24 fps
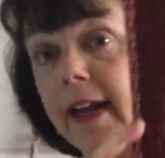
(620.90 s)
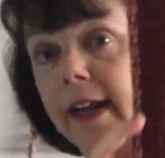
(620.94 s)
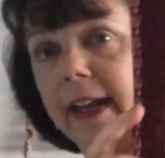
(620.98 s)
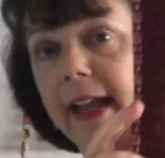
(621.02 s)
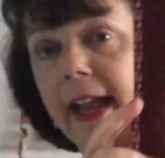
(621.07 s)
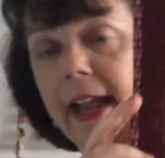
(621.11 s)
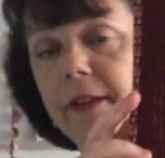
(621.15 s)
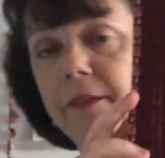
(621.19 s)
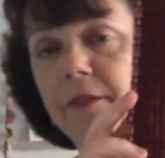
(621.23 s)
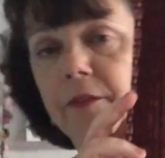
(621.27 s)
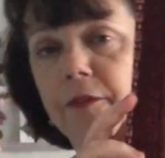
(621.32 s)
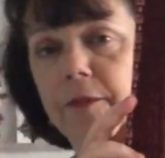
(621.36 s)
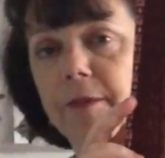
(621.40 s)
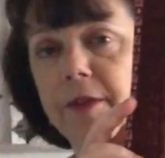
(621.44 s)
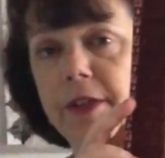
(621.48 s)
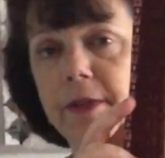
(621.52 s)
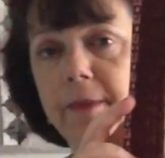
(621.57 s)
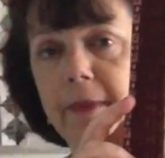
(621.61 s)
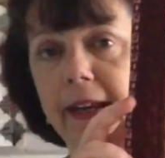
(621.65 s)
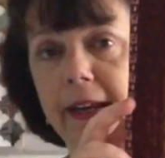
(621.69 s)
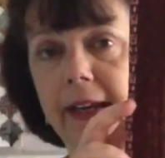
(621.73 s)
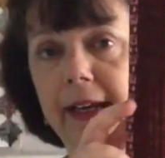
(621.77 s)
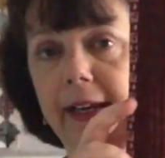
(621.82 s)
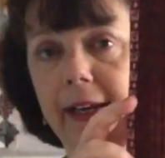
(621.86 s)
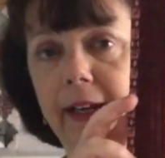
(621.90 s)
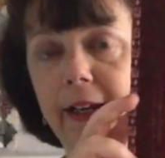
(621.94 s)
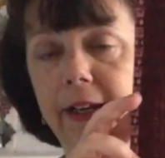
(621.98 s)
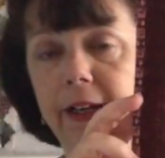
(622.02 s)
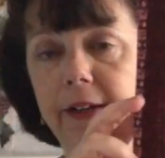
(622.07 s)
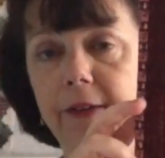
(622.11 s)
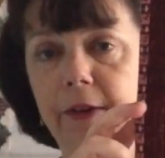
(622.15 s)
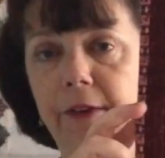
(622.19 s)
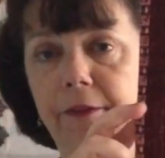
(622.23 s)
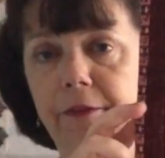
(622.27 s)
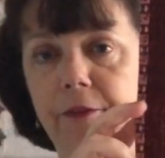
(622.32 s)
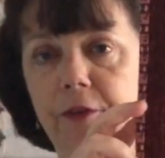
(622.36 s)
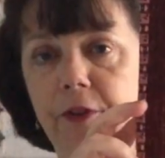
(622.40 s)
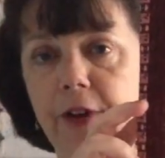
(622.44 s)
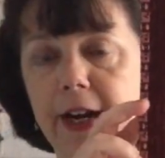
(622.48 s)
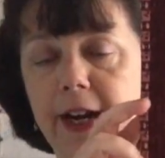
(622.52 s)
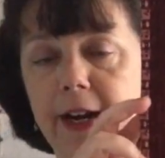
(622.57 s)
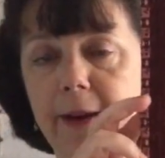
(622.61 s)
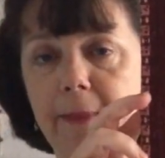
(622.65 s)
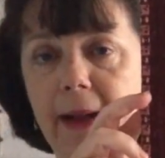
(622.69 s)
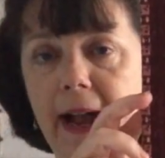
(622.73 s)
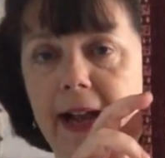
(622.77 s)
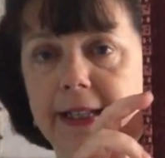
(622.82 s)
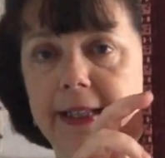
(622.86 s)
again from Temecula, a
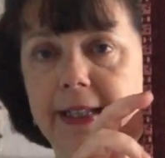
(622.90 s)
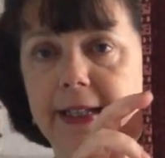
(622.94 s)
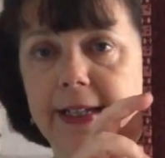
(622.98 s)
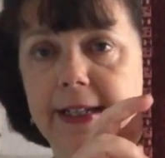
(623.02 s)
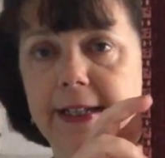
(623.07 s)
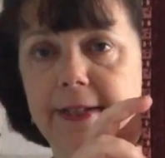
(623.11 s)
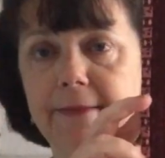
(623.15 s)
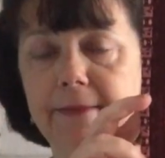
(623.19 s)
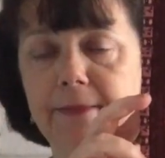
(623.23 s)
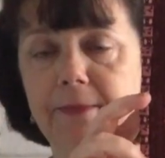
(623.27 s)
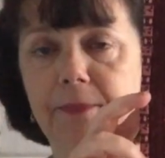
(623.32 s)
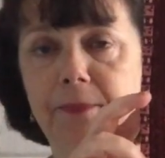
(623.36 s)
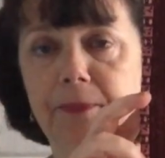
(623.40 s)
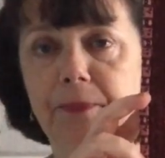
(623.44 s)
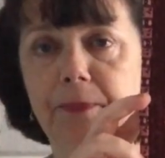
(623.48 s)
free pattern.